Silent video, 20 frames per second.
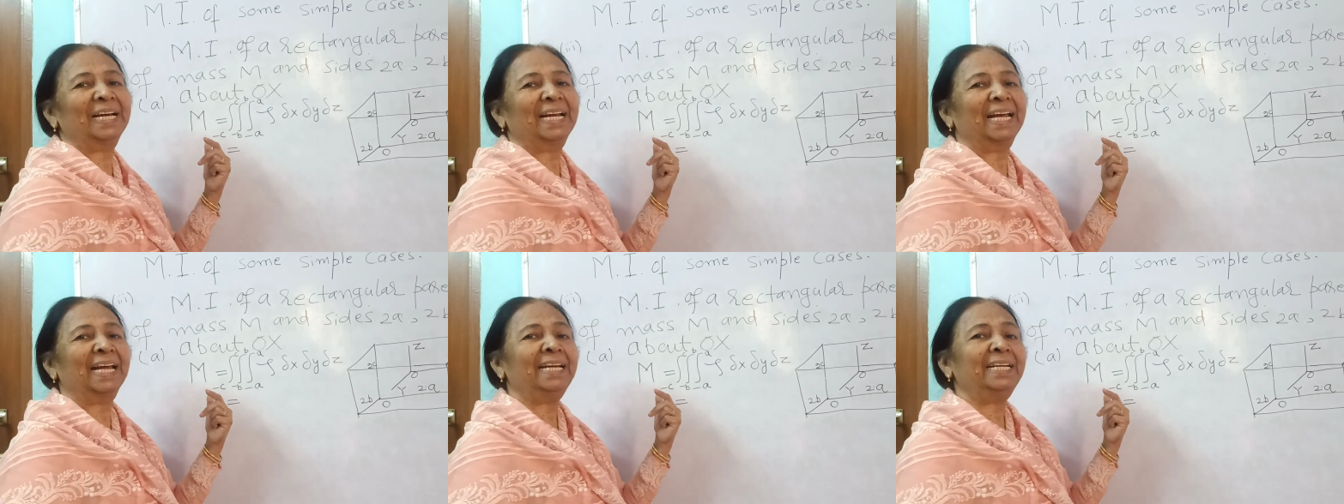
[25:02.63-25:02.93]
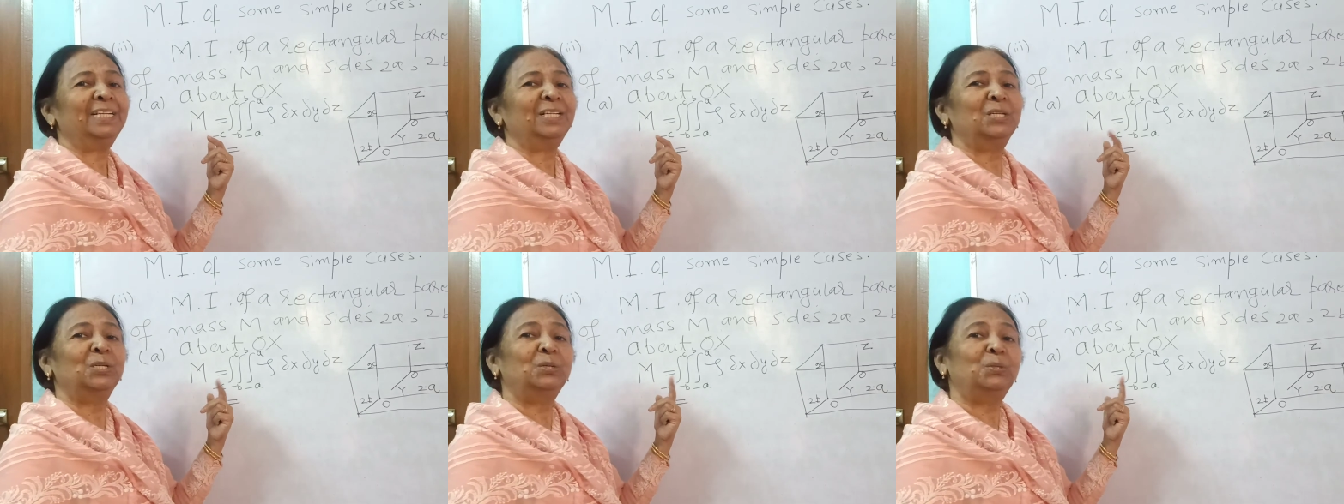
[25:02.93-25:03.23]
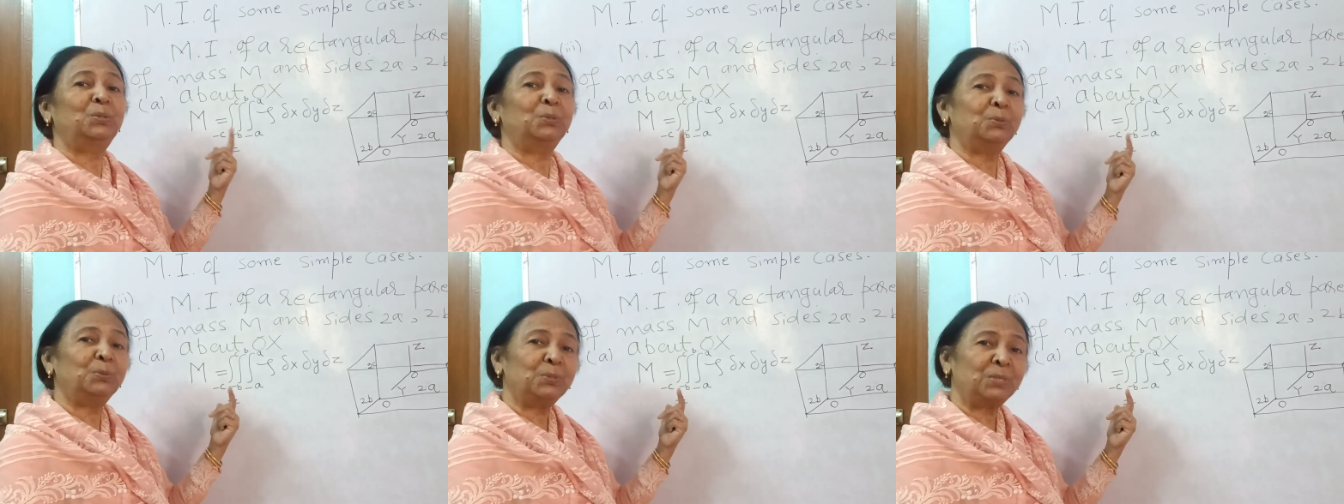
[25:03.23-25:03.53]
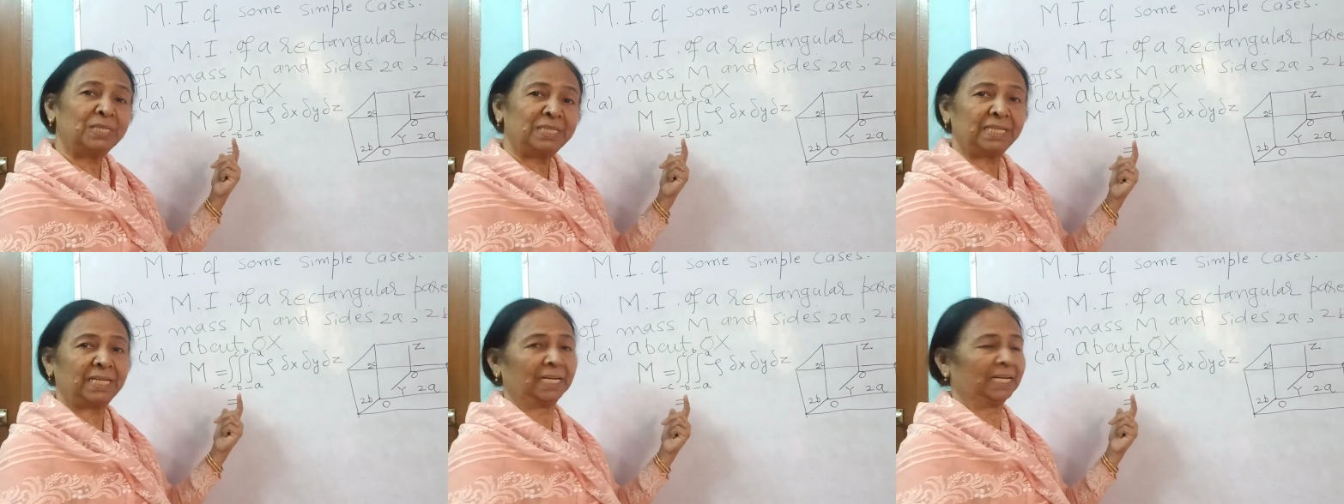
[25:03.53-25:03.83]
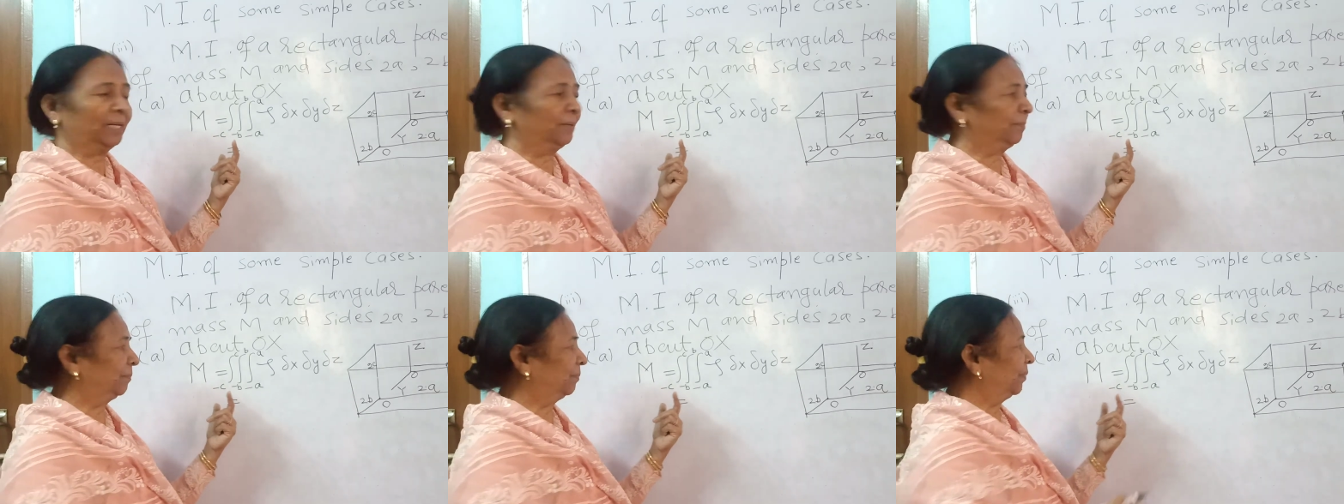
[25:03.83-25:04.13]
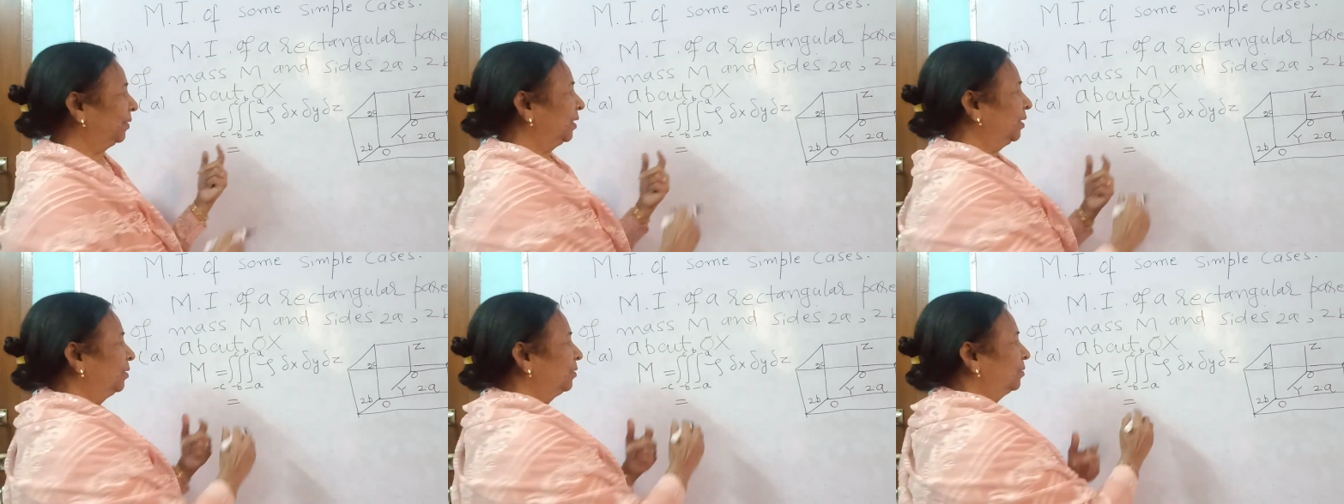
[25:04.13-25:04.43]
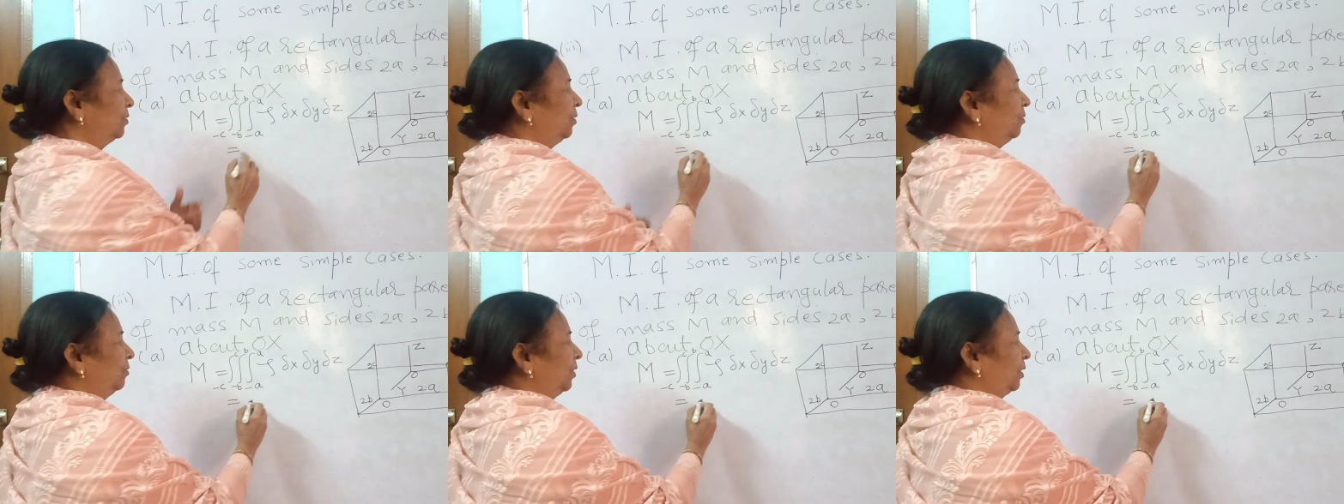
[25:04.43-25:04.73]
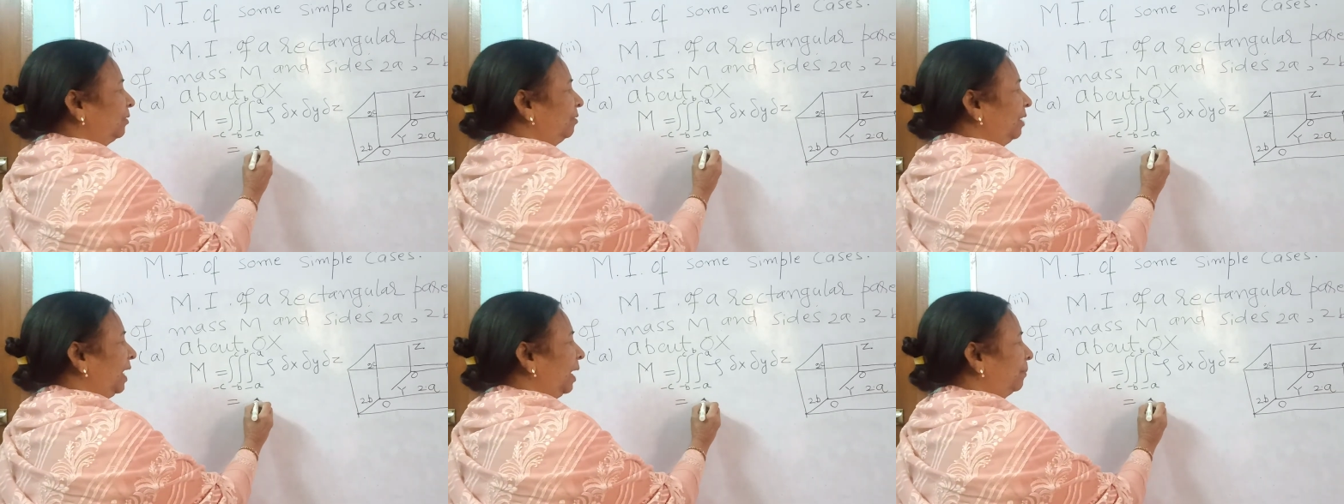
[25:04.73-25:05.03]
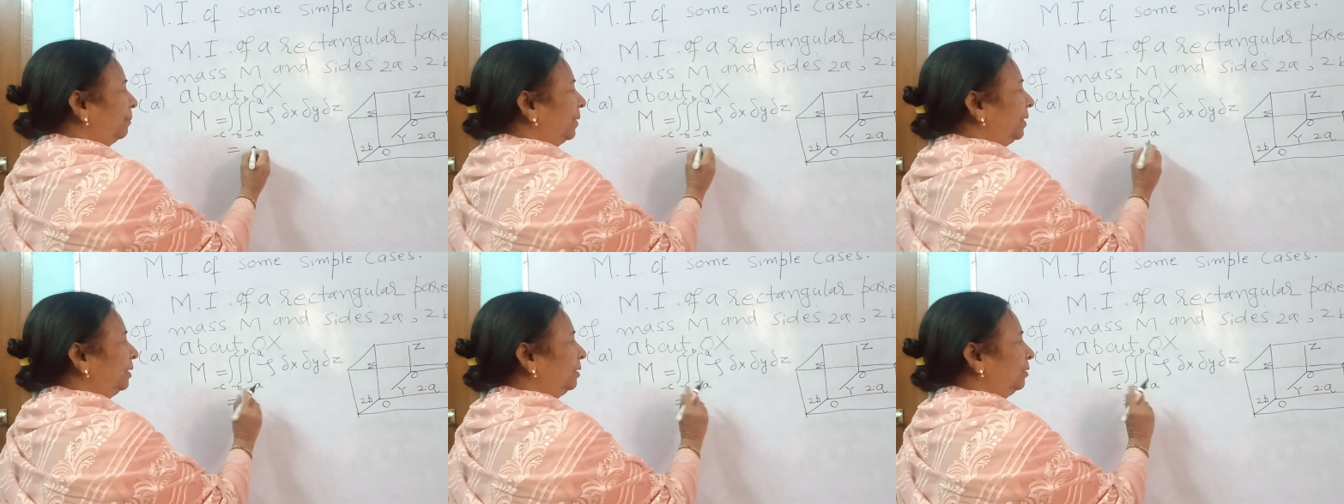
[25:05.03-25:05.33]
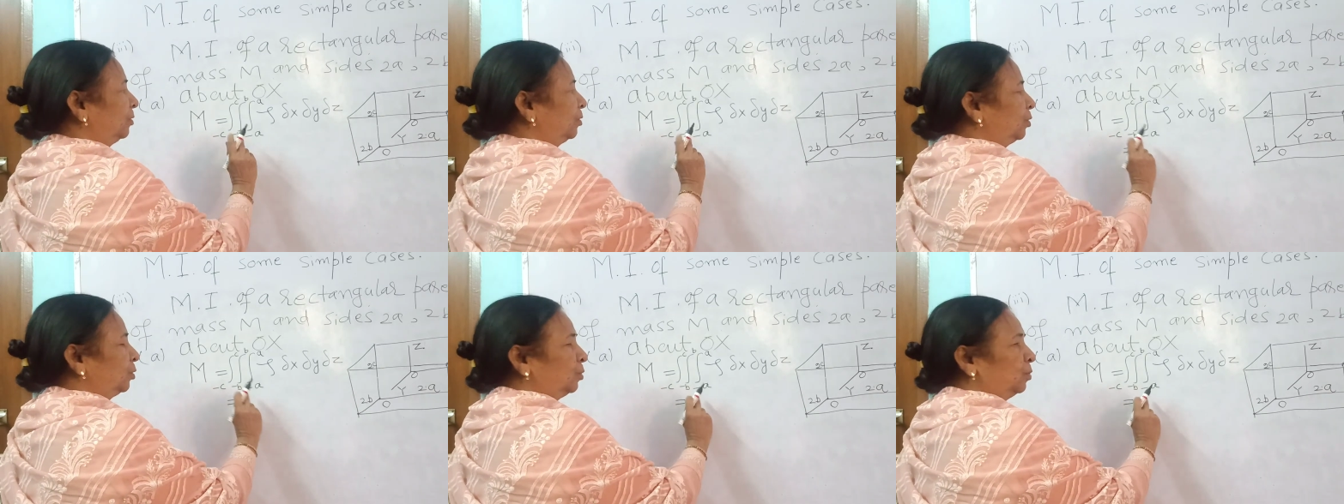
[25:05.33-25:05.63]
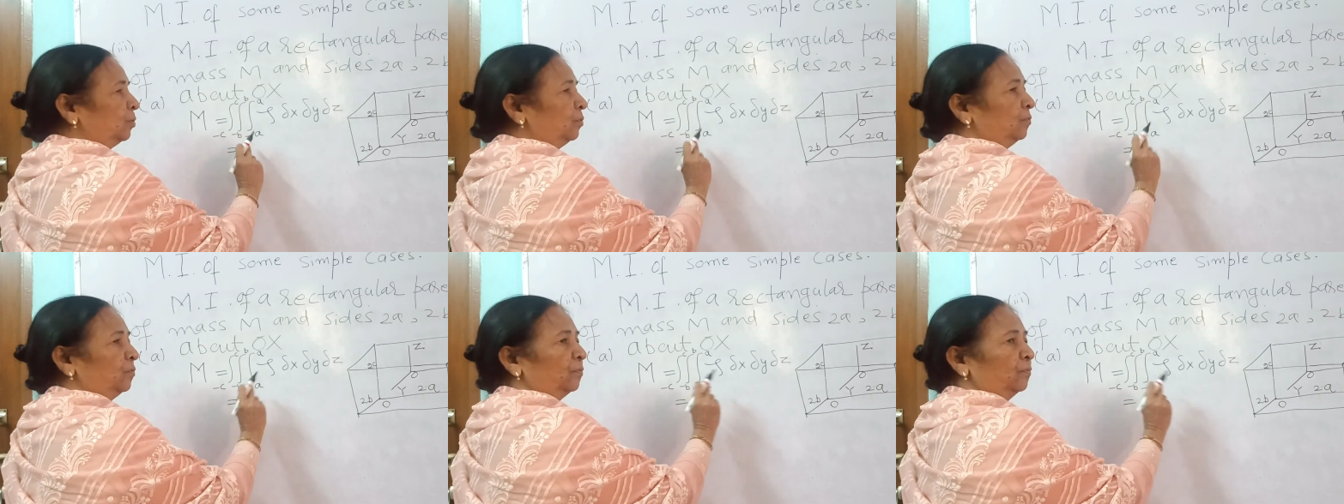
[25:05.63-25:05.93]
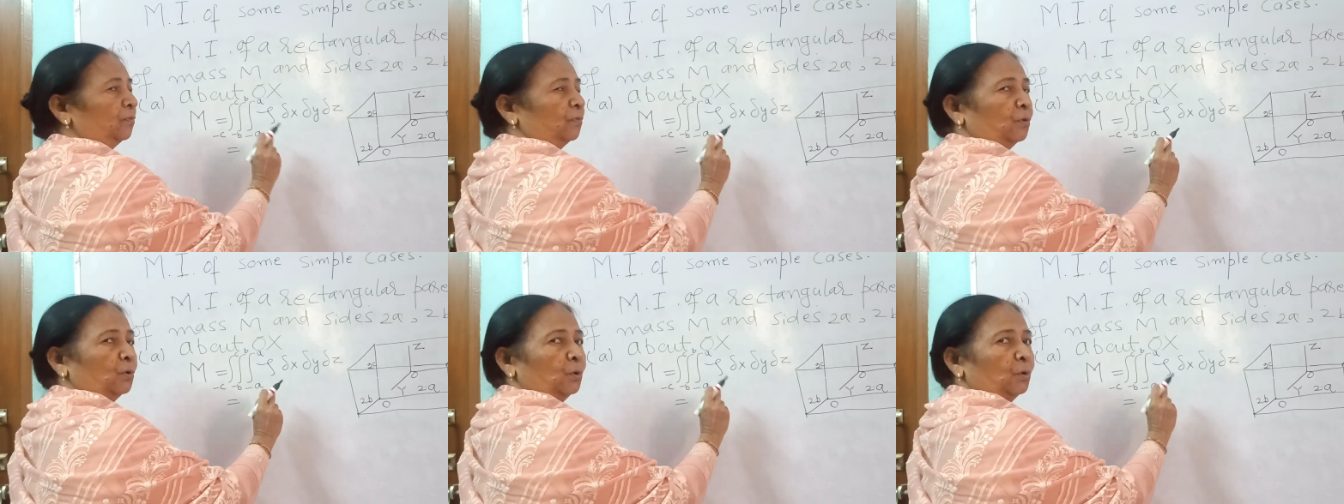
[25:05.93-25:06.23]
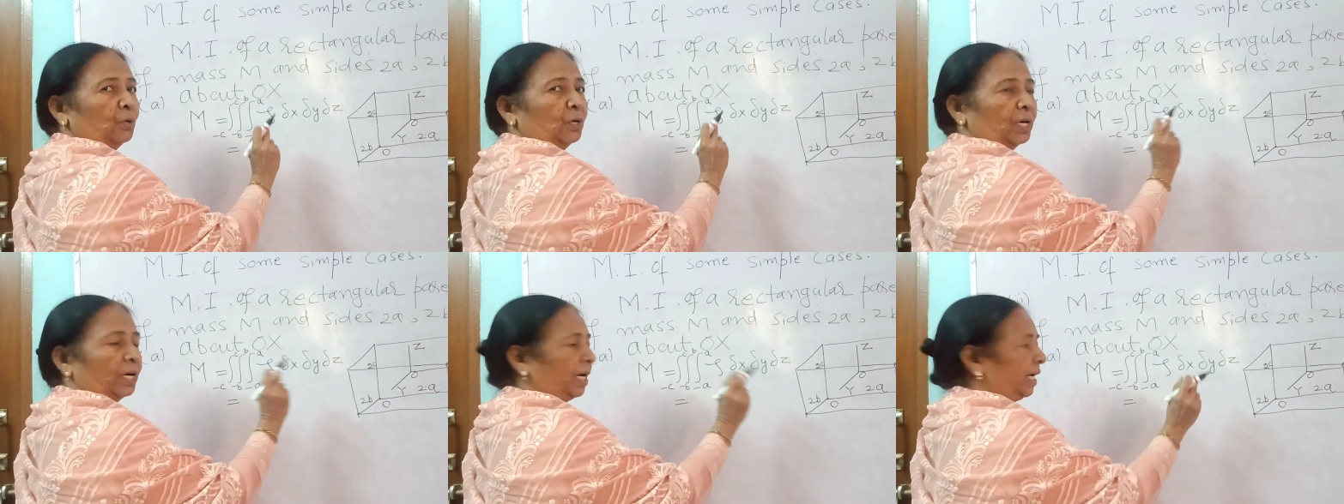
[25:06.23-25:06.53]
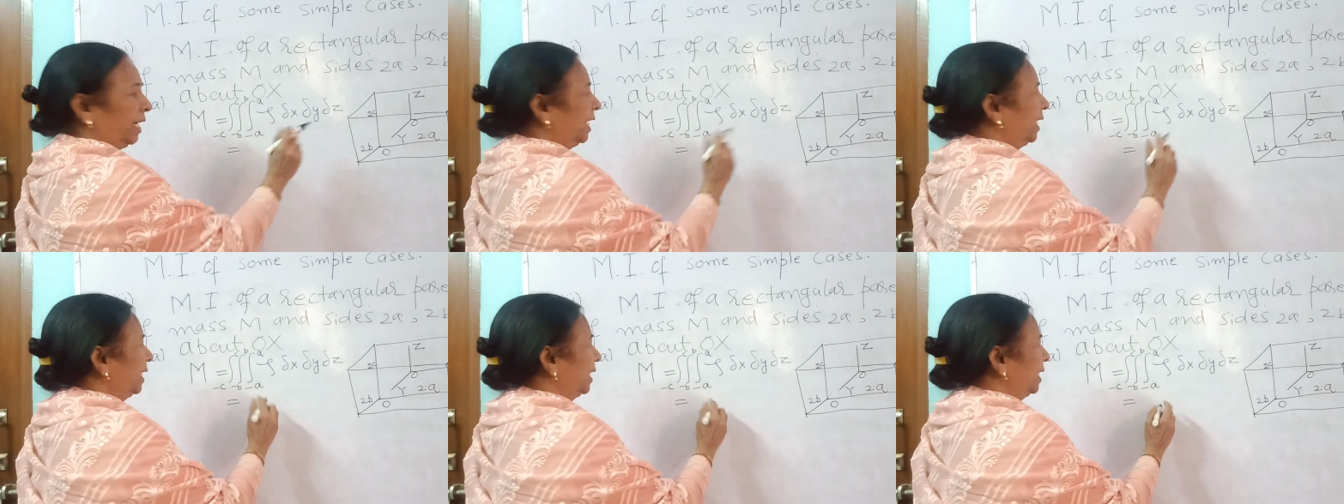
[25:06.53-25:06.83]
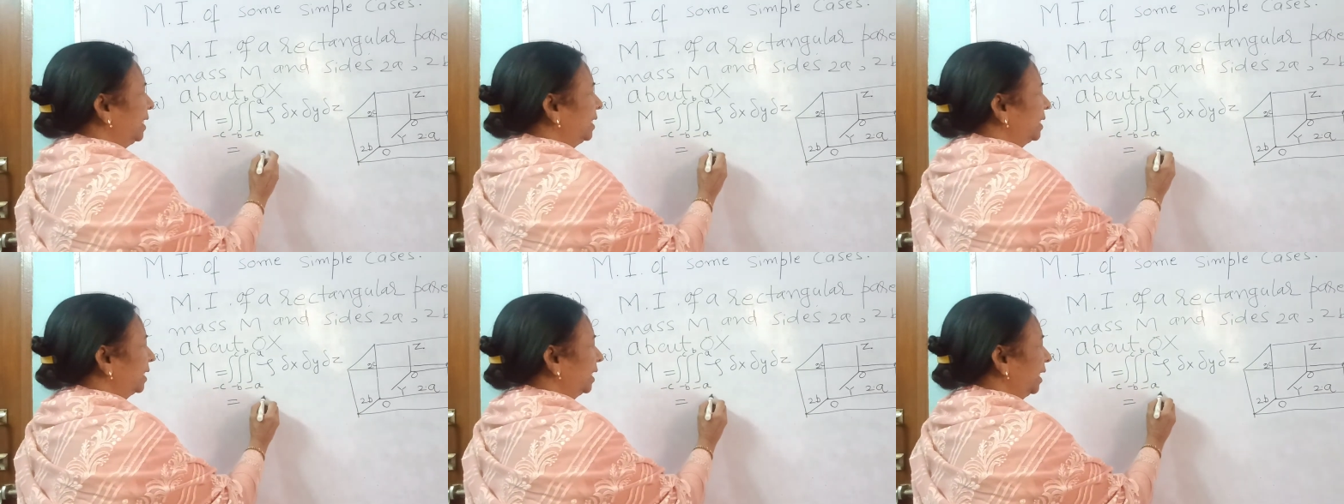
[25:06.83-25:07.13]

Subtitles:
get 2c. So what will happen? 2, 4, 8.